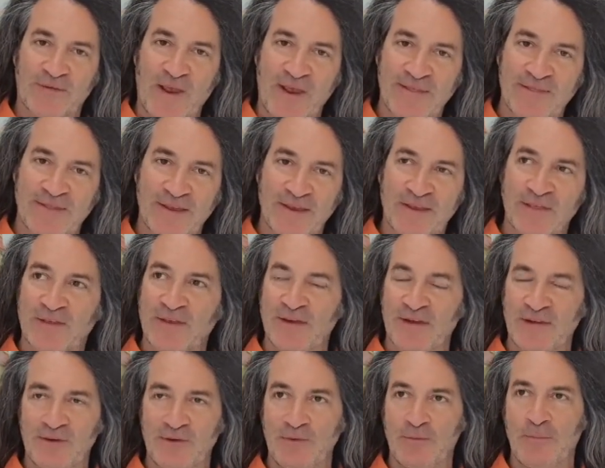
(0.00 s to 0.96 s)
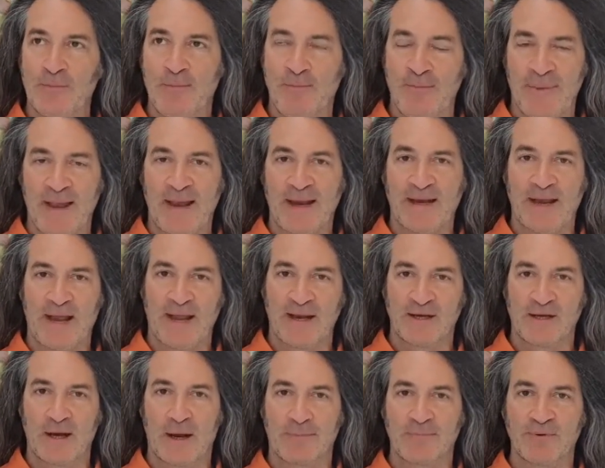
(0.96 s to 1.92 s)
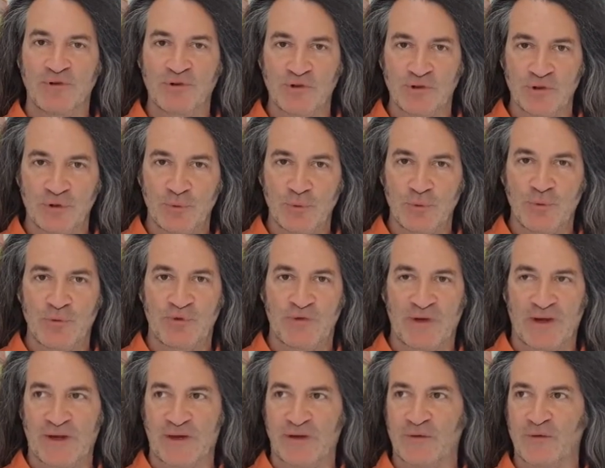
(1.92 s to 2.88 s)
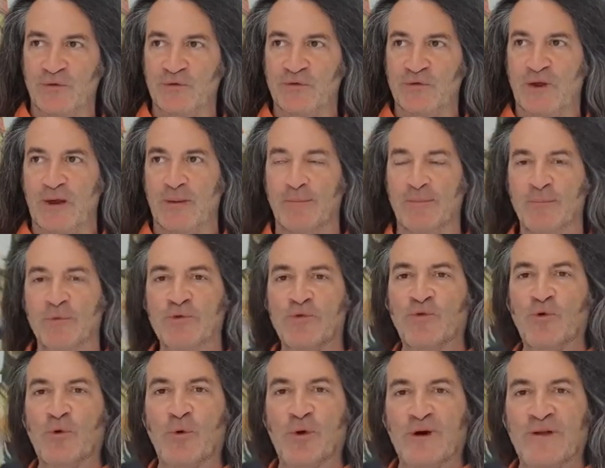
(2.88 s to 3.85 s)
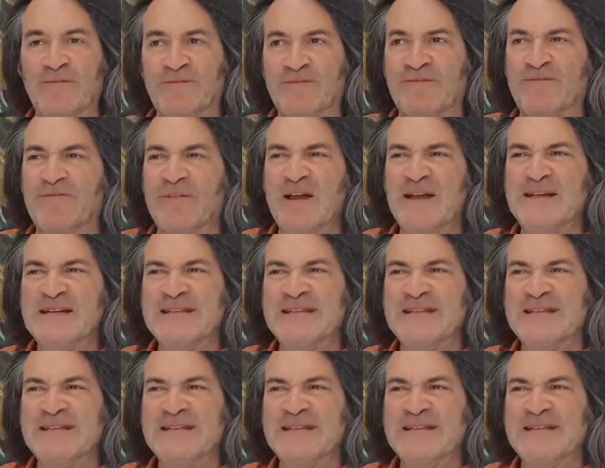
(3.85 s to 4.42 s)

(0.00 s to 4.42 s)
I think that you may end up choosing some sort of